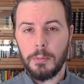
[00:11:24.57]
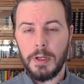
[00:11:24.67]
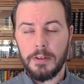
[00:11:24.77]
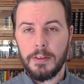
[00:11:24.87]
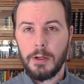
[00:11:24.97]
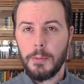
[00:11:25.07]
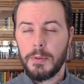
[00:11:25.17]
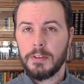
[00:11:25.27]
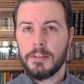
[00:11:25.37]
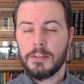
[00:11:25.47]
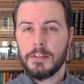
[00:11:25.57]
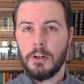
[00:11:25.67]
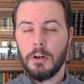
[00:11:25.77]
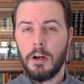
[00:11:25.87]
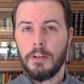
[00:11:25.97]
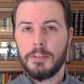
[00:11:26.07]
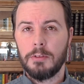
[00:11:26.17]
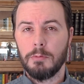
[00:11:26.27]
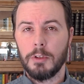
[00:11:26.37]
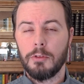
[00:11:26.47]
but therapists are
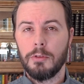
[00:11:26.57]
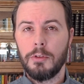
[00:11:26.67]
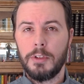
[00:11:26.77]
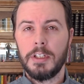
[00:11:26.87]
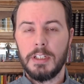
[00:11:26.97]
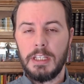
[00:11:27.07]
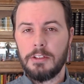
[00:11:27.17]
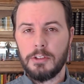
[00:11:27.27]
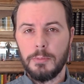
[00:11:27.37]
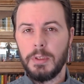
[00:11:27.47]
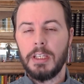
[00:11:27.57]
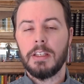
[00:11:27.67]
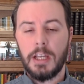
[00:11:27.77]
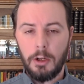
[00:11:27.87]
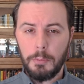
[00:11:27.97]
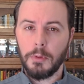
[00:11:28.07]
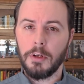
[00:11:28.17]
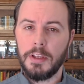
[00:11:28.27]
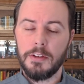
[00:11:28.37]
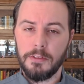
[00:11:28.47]
often recruited into being the helper
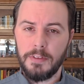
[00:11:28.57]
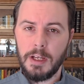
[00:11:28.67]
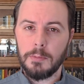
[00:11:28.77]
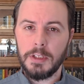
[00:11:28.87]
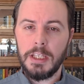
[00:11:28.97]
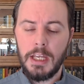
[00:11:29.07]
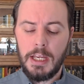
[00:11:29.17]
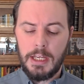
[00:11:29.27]
in their family,